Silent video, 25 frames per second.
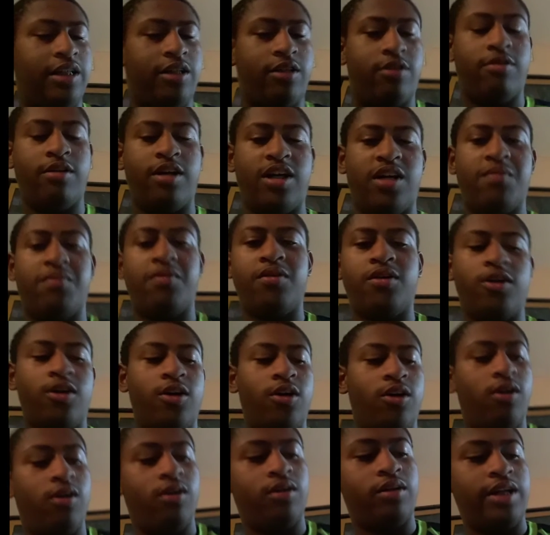Incredible
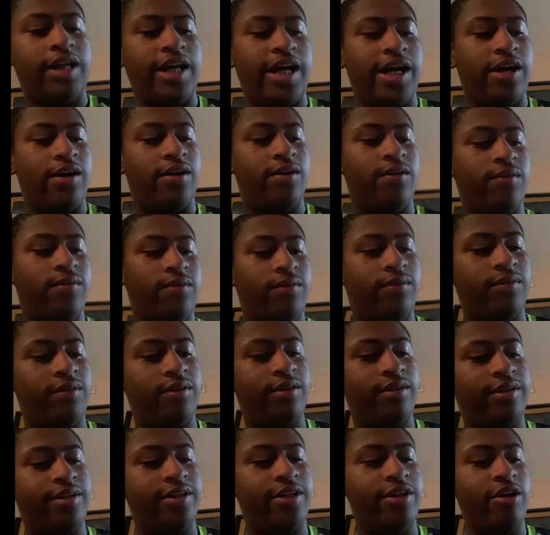Hulk. Now,
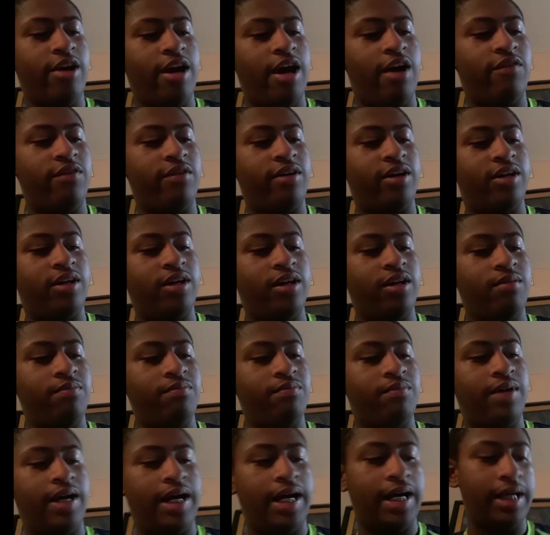you have a
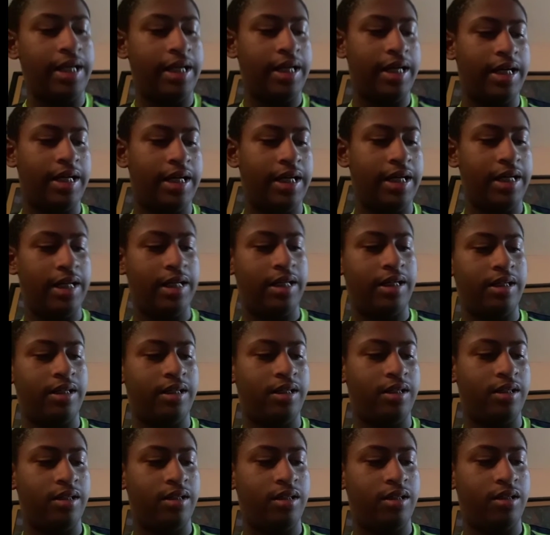good bad guy.
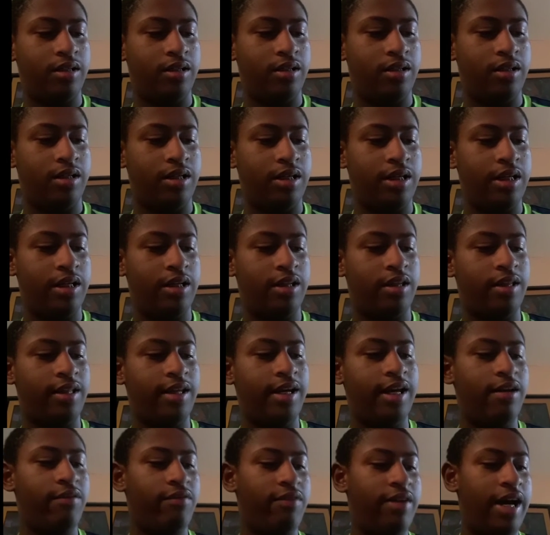
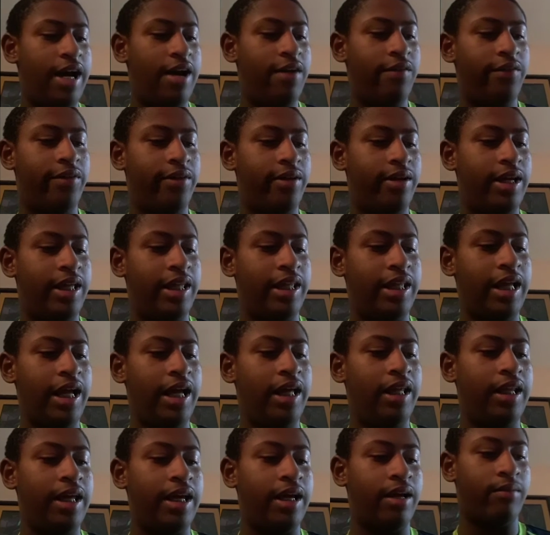Instead of having, it's
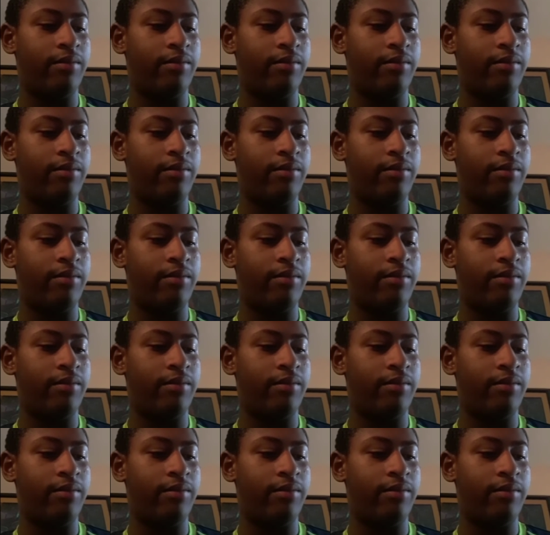not